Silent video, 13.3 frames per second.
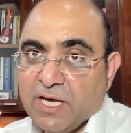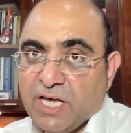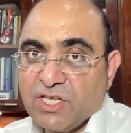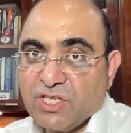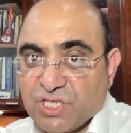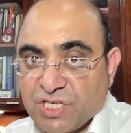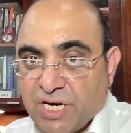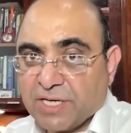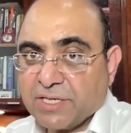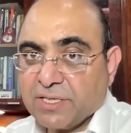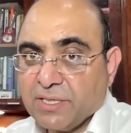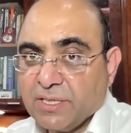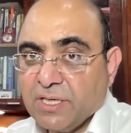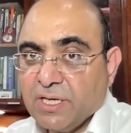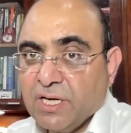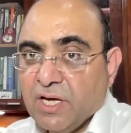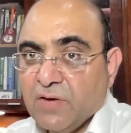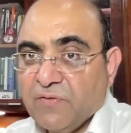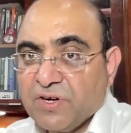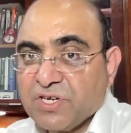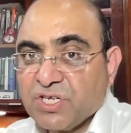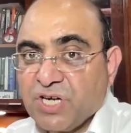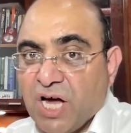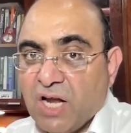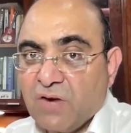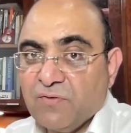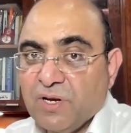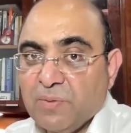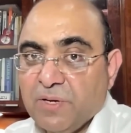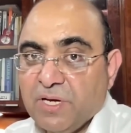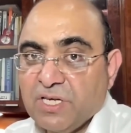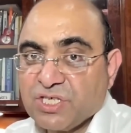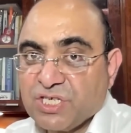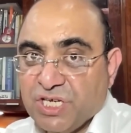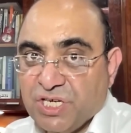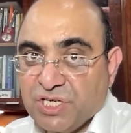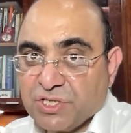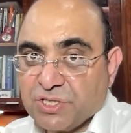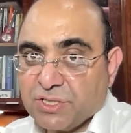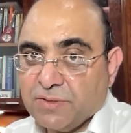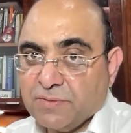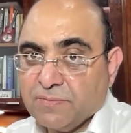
Instead, withdrawal will be staged,